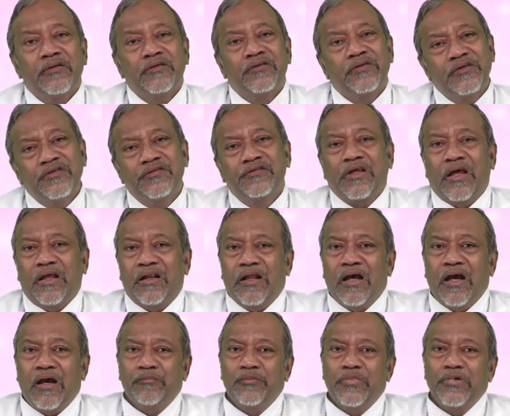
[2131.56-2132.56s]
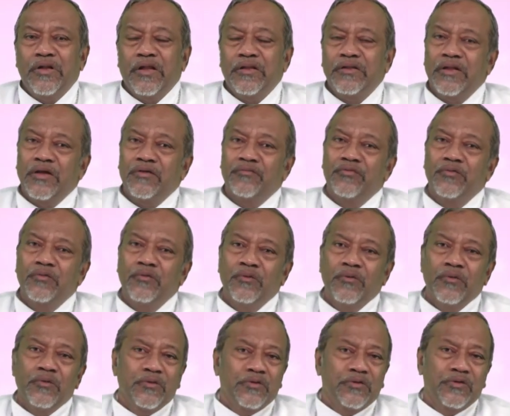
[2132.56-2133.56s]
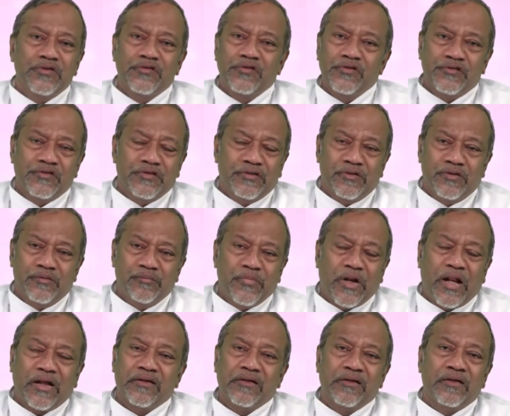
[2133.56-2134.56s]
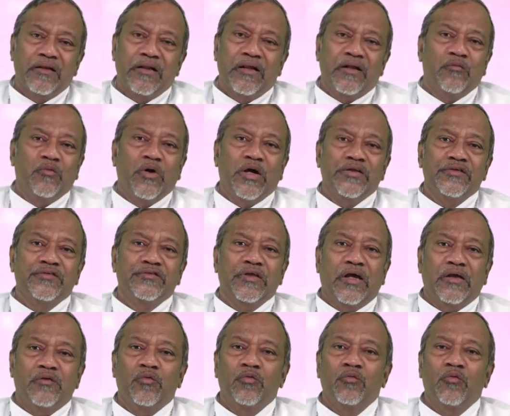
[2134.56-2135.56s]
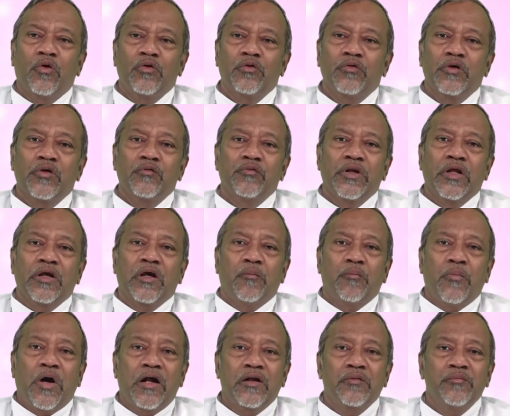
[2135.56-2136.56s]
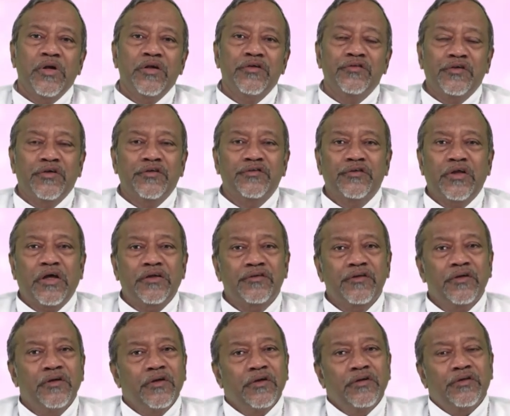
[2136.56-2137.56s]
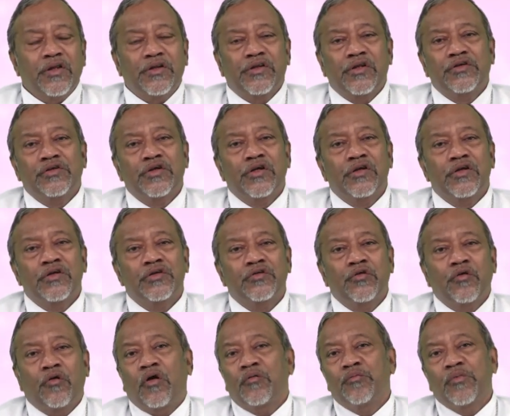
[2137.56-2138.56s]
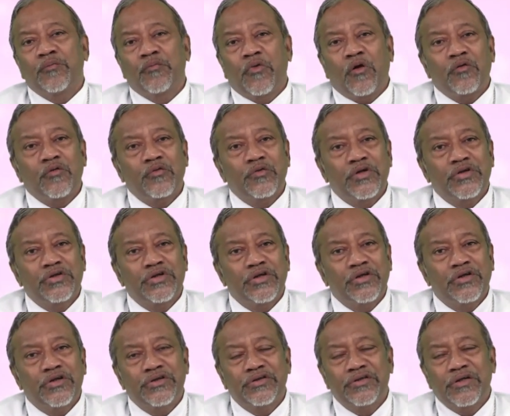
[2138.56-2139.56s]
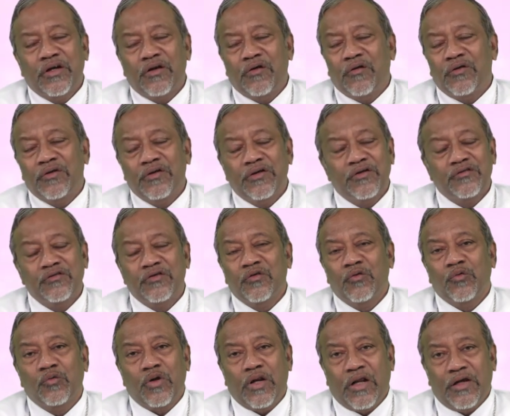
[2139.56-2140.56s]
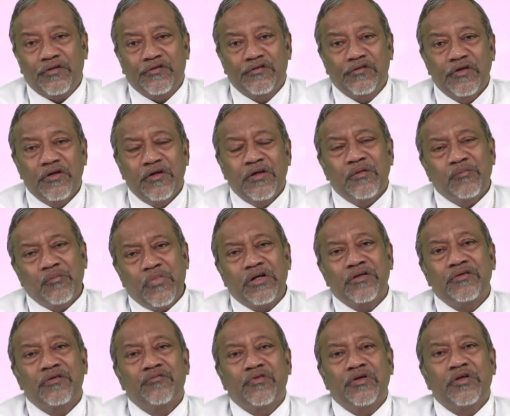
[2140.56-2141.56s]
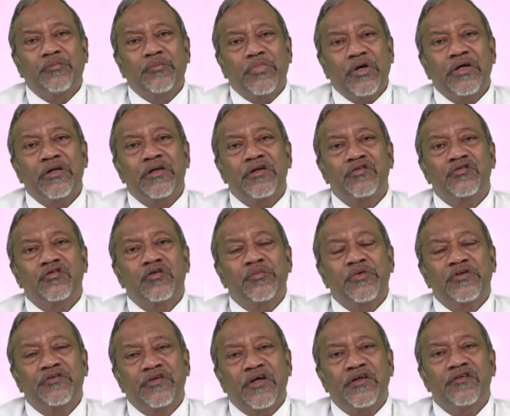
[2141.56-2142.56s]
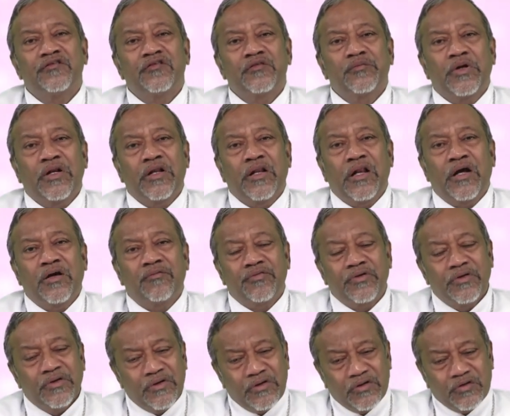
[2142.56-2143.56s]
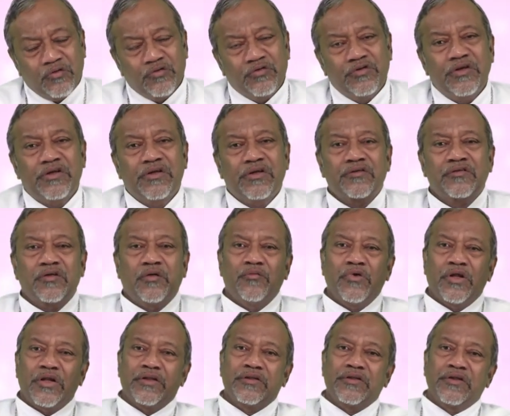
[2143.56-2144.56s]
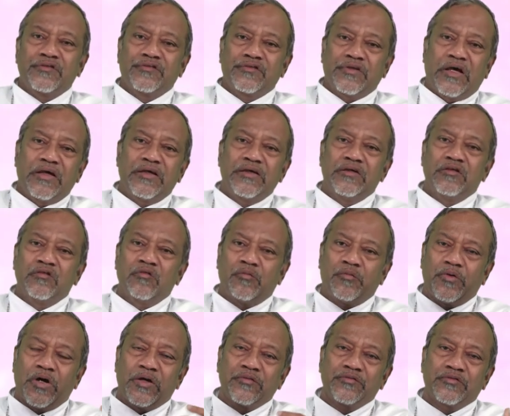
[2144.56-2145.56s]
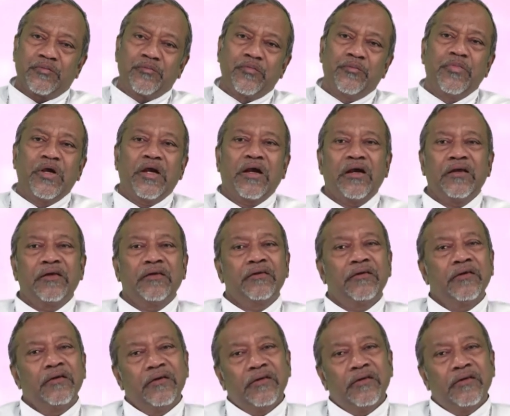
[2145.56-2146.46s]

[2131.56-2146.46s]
this can happen and therefore this is a practical advice. I don't want to give any commandments as such that the children should not be brought to the church and all, it doesn't look nice. But for the parents to be sensible enough to sit somewhere at the side or perhaps some behind,